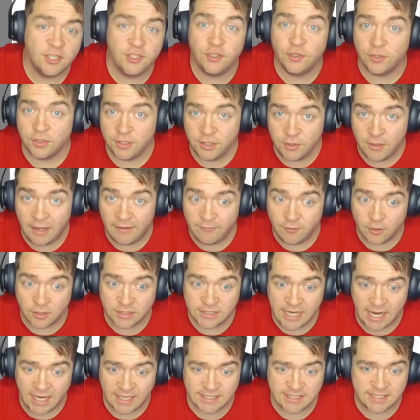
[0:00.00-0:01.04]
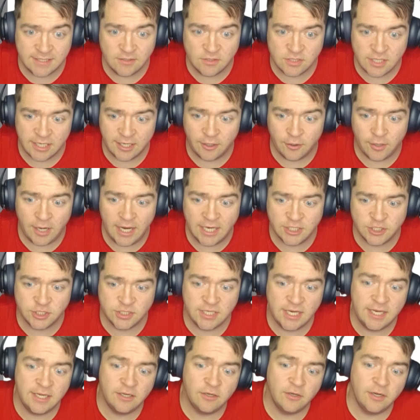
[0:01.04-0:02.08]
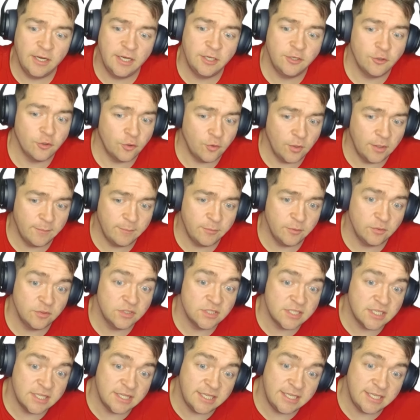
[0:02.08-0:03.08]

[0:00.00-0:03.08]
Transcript: You have your attack skills like your agitator and your crit boost.